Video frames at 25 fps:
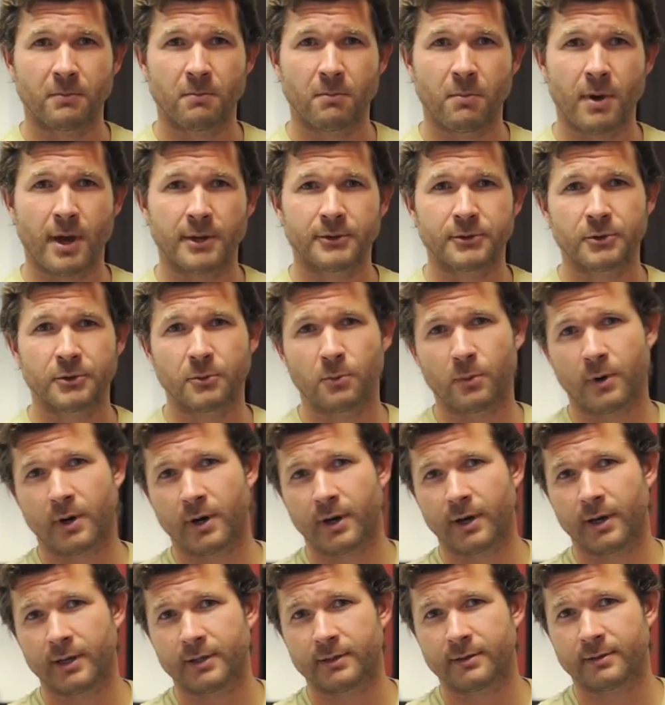But you
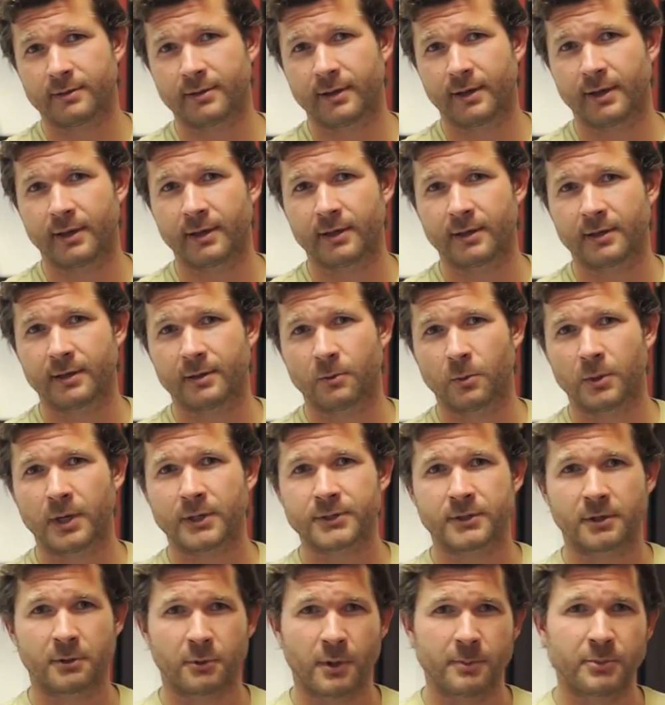might think, what
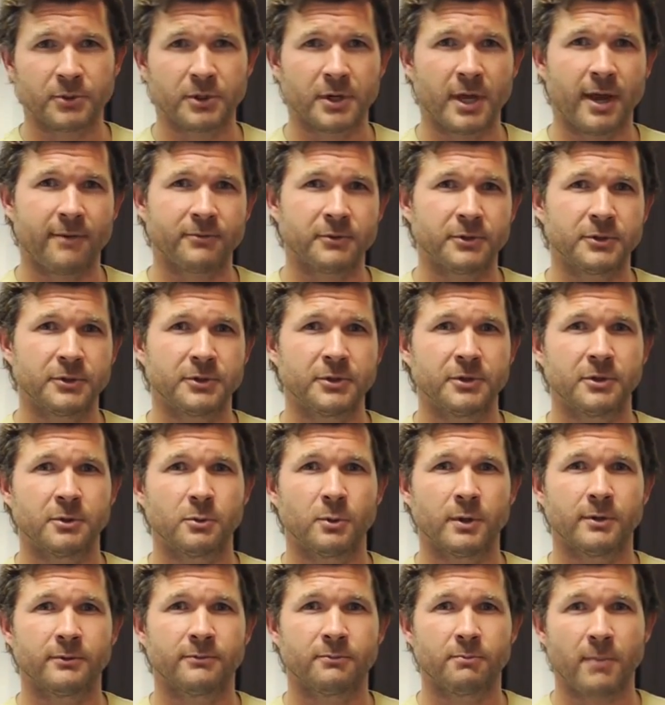does encryption have to do
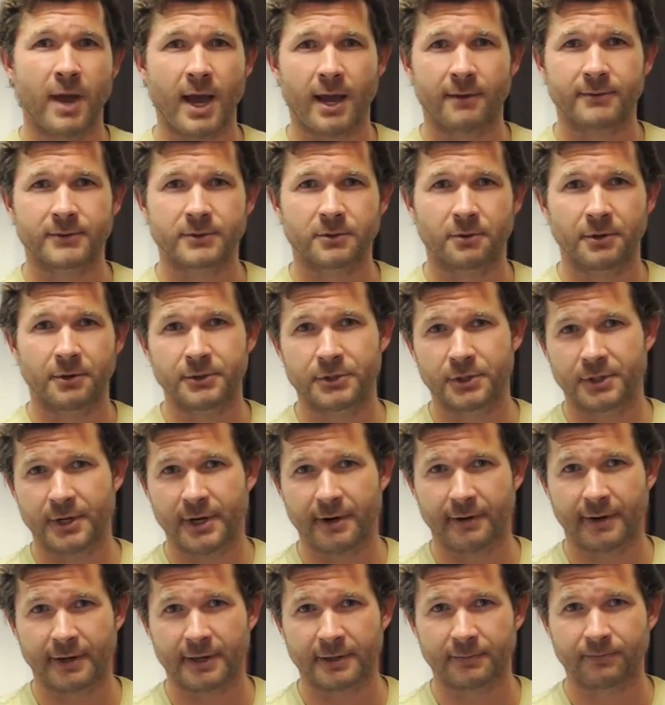with maths or
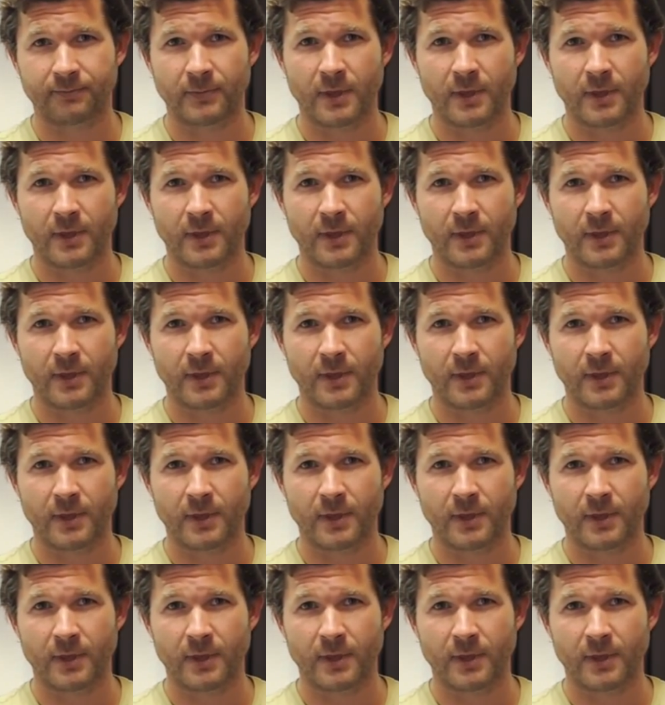engineering?